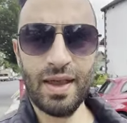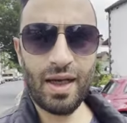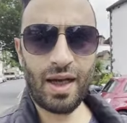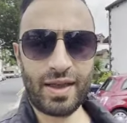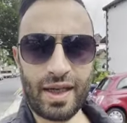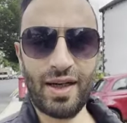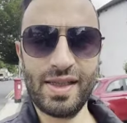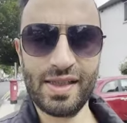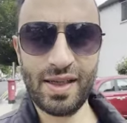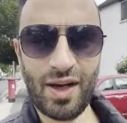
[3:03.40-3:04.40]
Okay
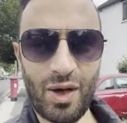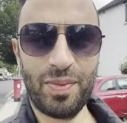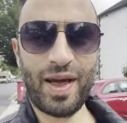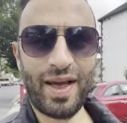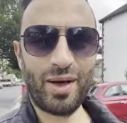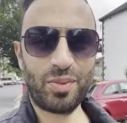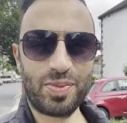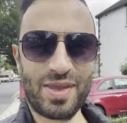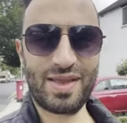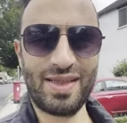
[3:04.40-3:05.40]
guys, hope that
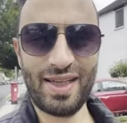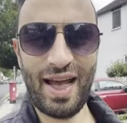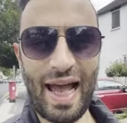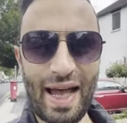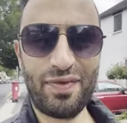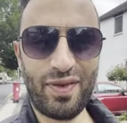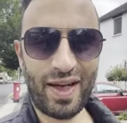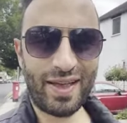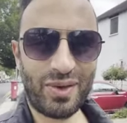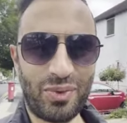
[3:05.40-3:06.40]
helps. Have
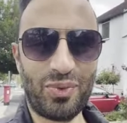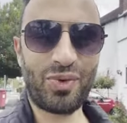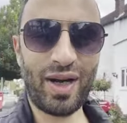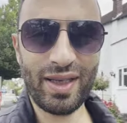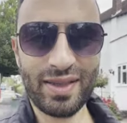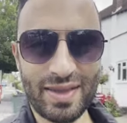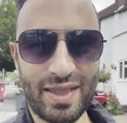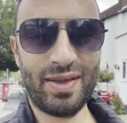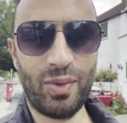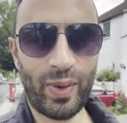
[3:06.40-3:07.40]
a great
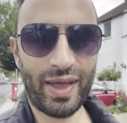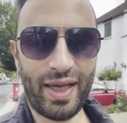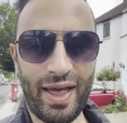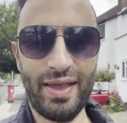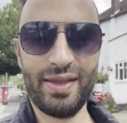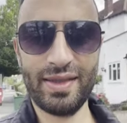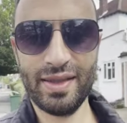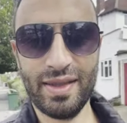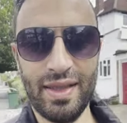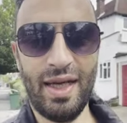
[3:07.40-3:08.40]
weekend,
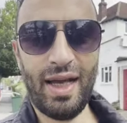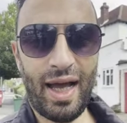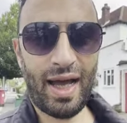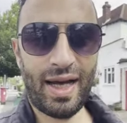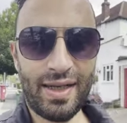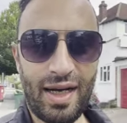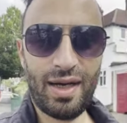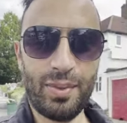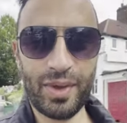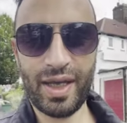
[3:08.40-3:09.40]
and I
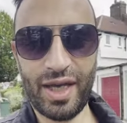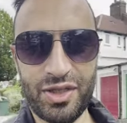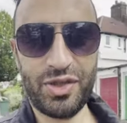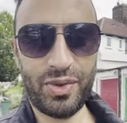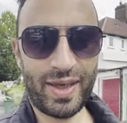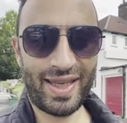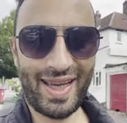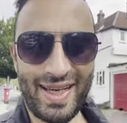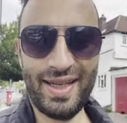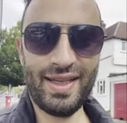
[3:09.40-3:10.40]
will catch you
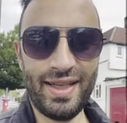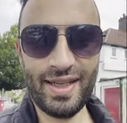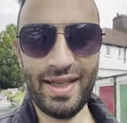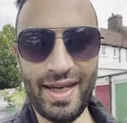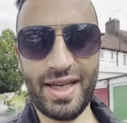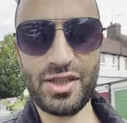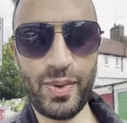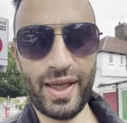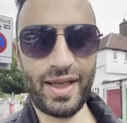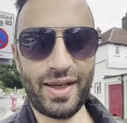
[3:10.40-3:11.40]
again next
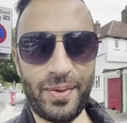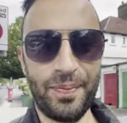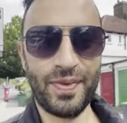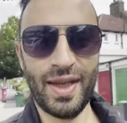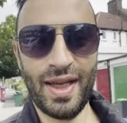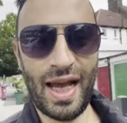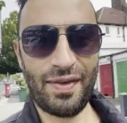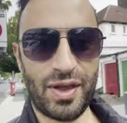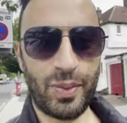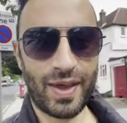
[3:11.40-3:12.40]
week. Have a
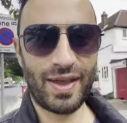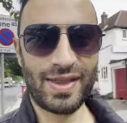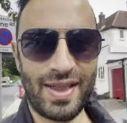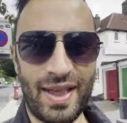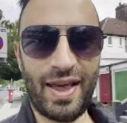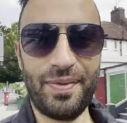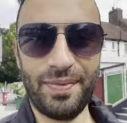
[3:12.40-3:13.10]
good one guys, take care.